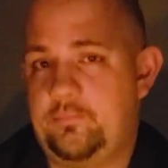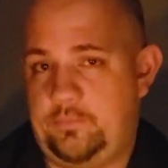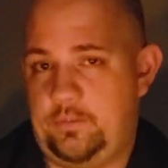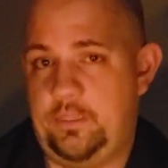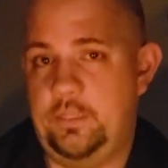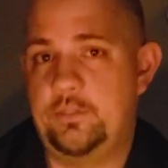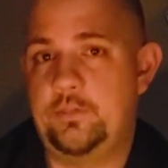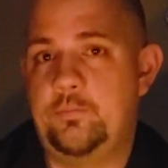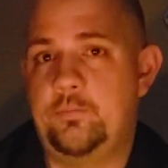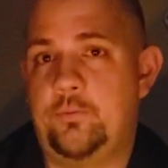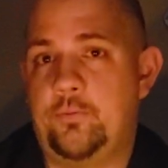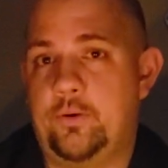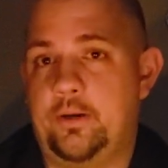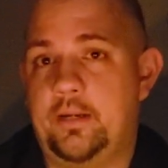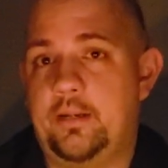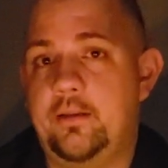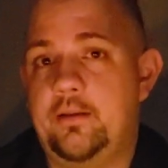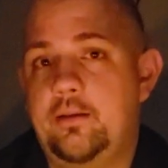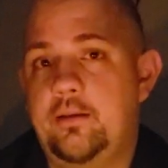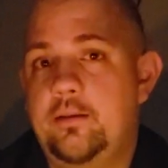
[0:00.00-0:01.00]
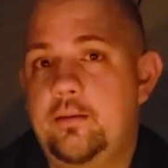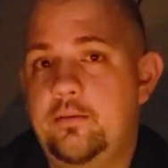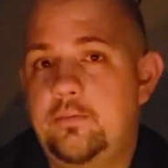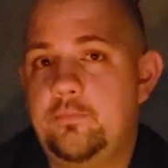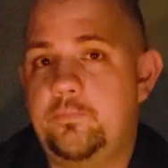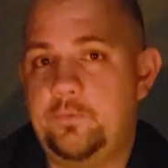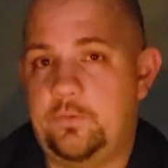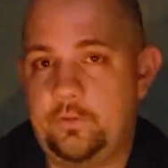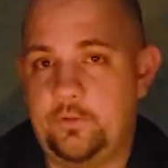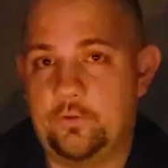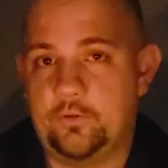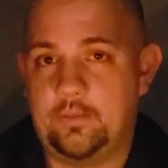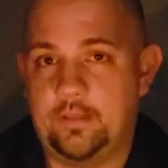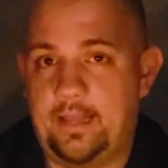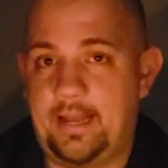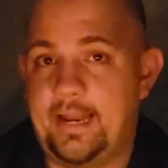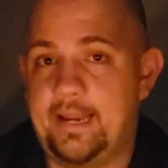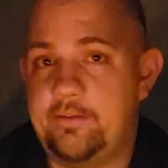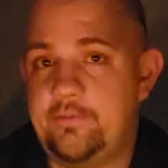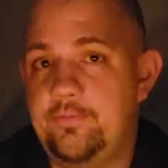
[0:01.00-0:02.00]
this point in your
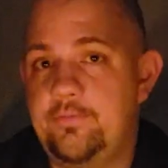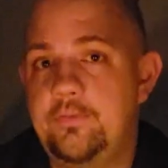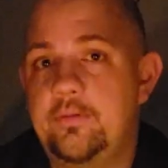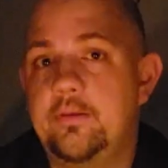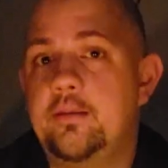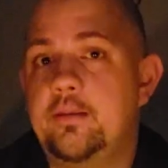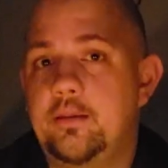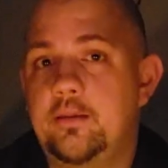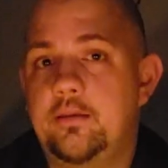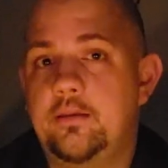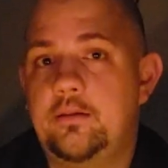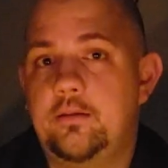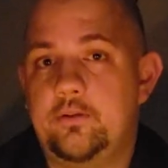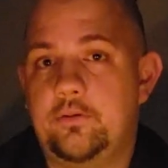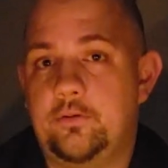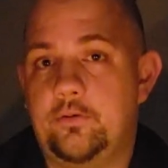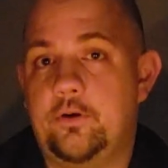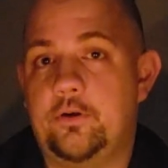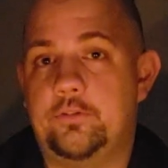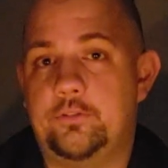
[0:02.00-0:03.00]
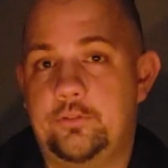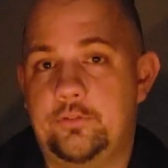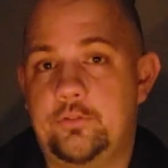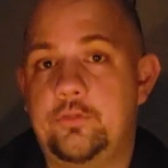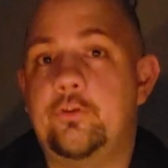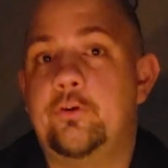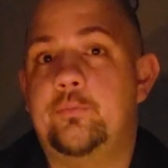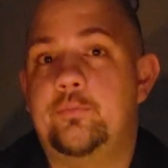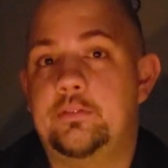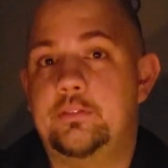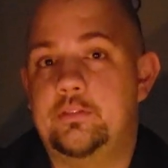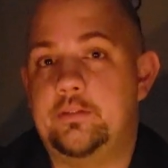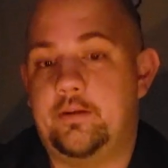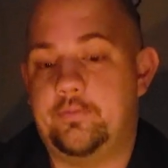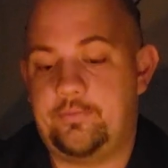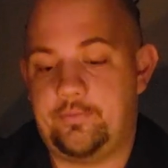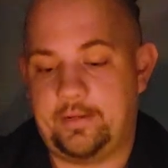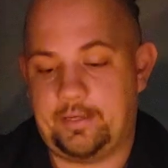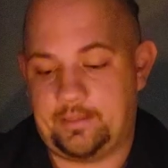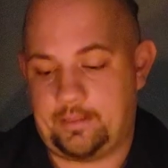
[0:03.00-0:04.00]
life, you're on YouTube and
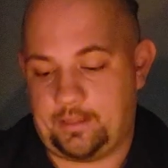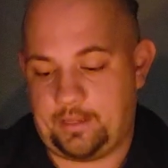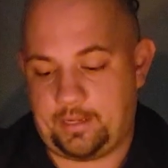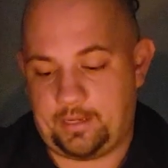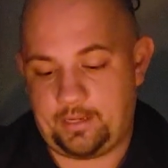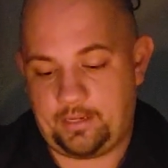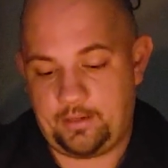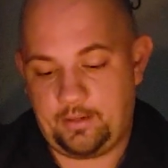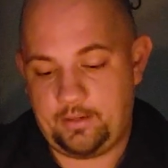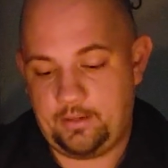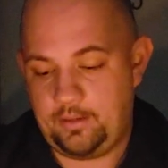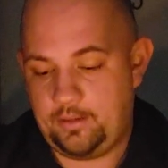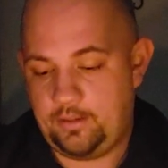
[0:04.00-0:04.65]
stuff like that,